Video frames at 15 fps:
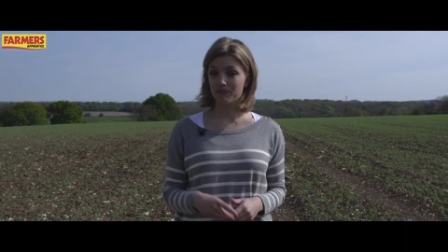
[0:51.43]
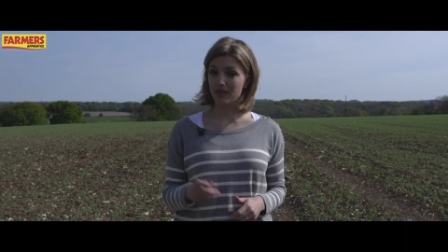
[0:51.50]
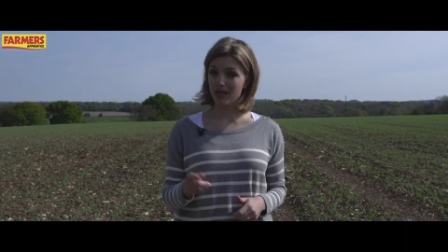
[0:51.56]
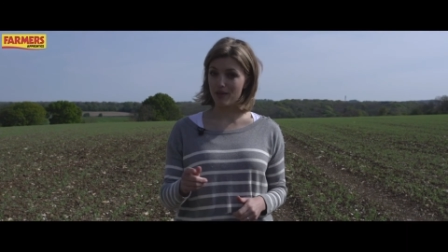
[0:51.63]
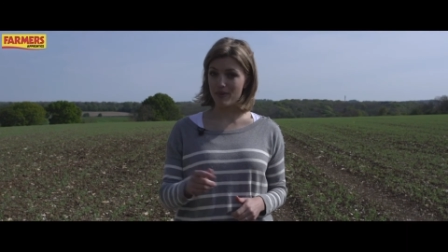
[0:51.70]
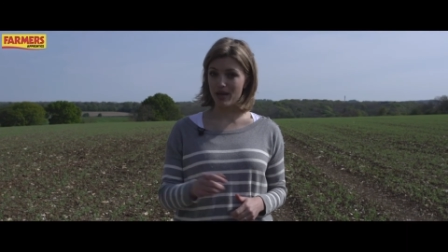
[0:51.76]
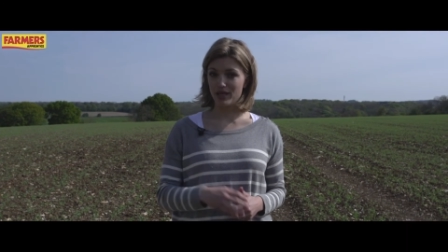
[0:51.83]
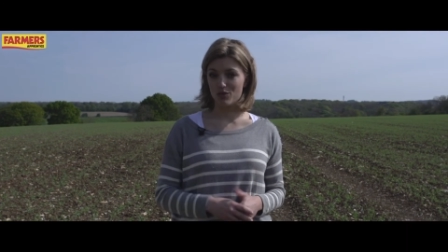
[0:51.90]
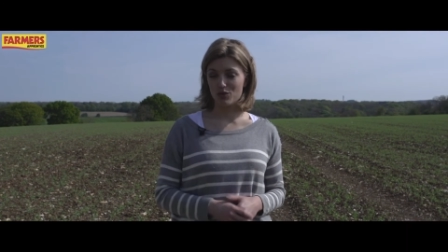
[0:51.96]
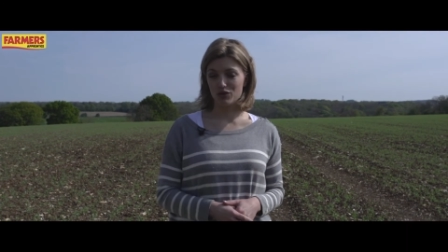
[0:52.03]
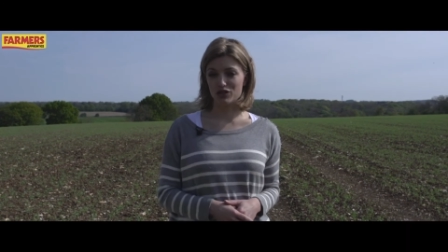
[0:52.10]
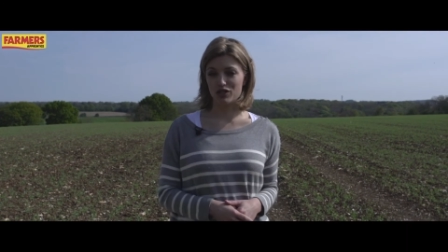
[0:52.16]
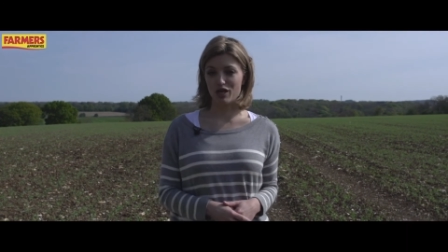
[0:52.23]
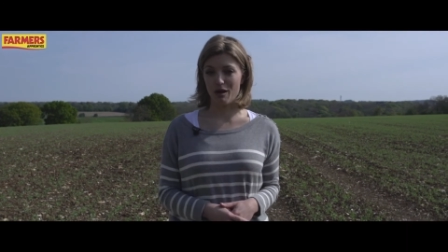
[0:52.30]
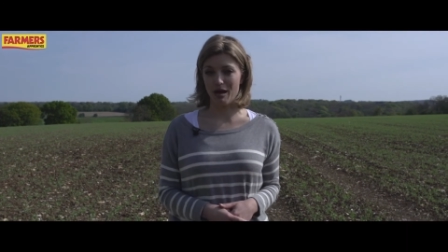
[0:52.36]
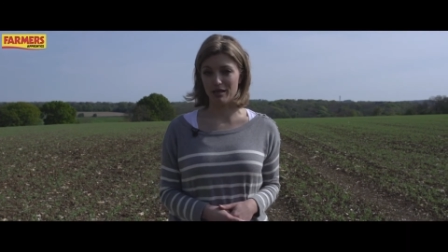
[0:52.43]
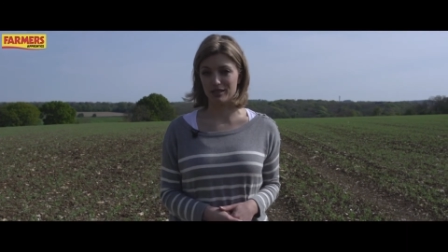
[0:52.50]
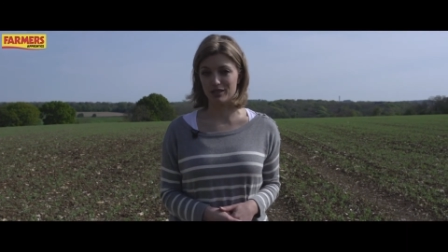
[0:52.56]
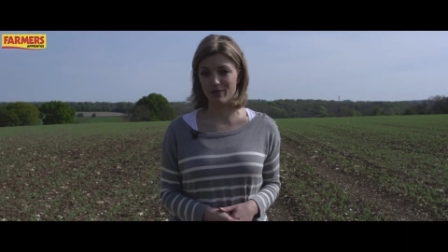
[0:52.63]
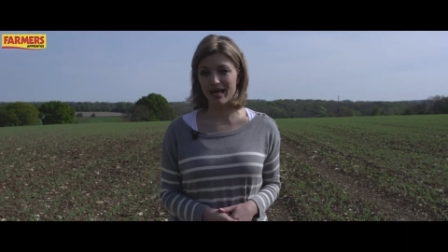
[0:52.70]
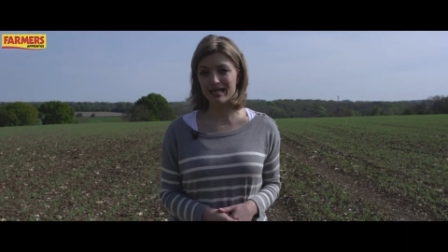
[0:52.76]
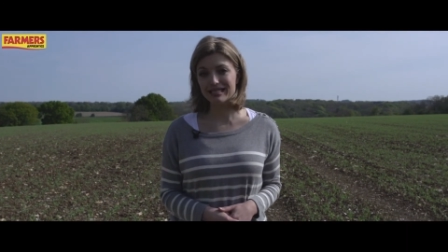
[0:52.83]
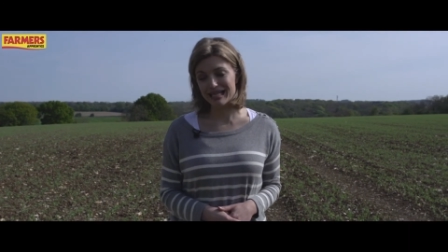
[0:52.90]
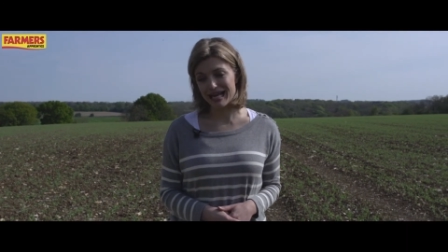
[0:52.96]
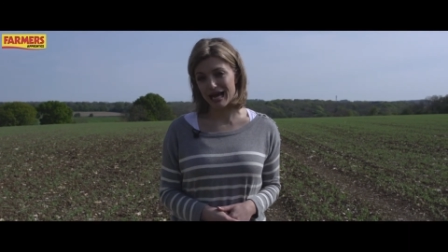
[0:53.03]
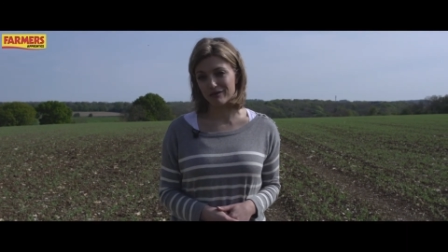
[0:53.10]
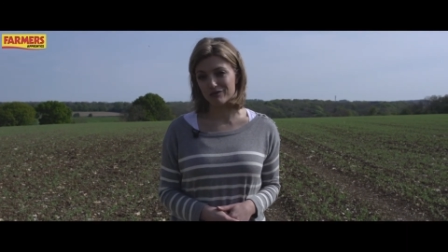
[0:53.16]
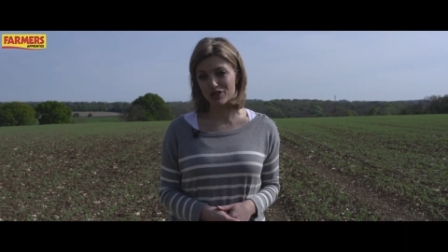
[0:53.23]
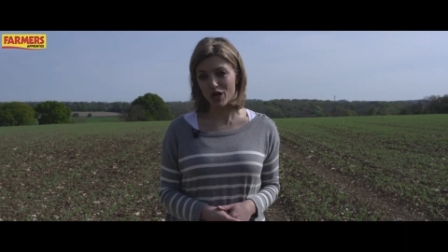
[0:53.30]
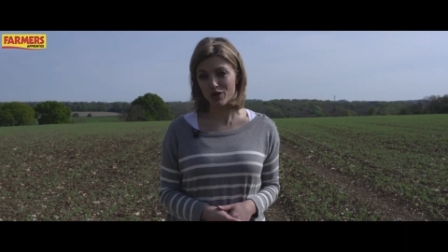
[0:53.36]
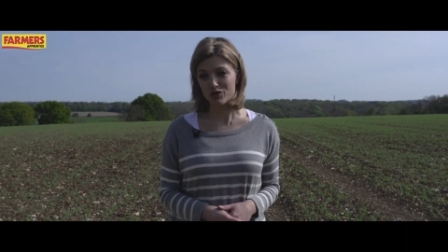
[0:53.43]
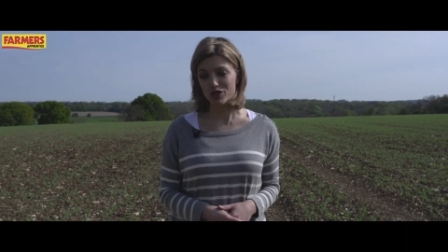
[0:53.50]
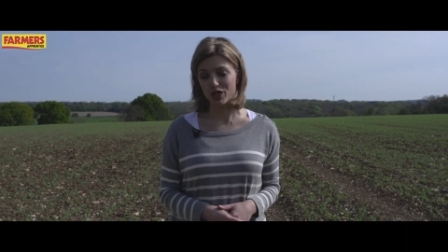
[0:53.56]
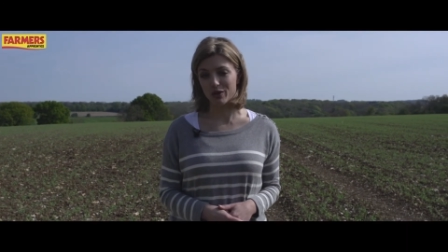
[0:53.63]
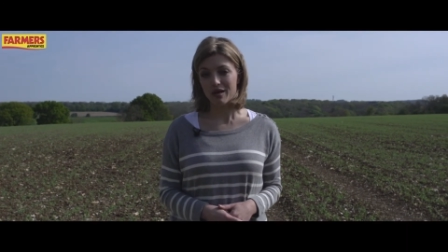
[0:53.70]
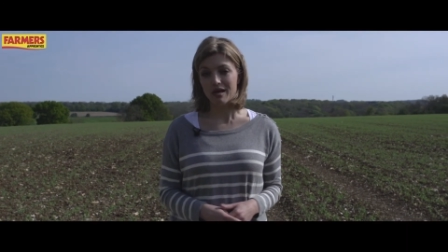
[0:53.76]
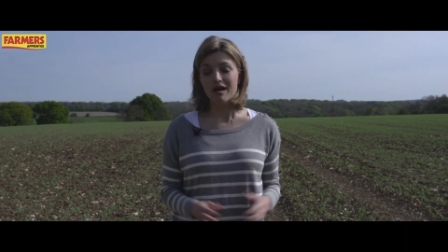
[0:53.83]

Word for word: I bet you want to know how to enter now, don't you?